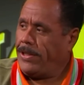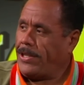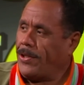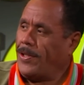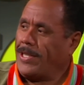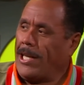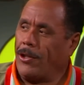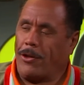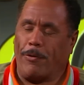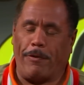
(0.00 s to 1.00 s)
Oh, so as I
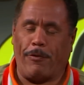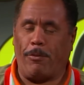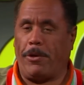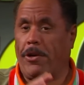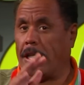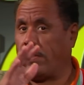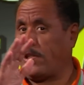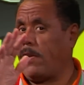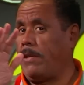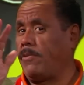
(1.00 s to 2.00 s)
looked no. in the rearview mirror, I just
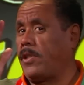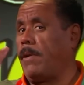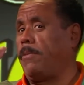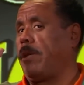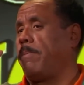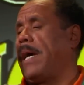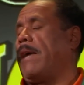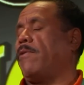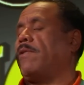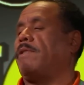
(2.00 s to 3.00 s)
saw him stumbling
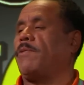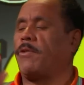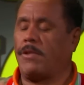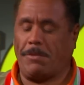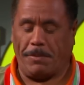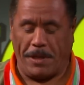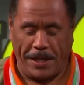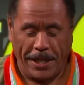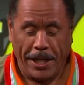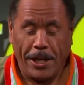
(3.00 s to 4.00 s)
backwards with Christmas
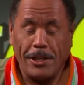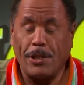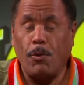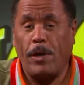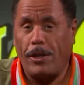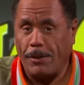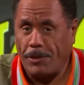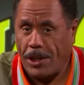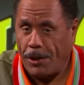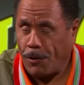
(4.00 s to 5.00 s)
boxes. So welcome,
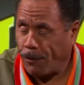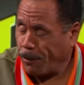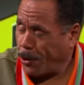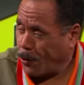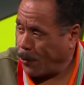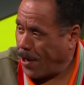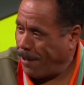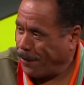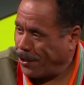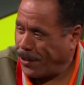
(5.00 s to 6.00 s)
Chongor from Corner
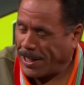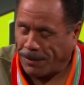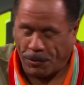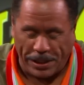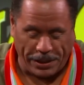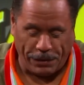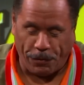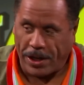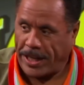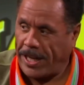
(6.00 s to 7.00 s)
Office. You got hello, some questions
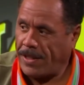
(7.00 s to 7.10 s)
hello, for hello.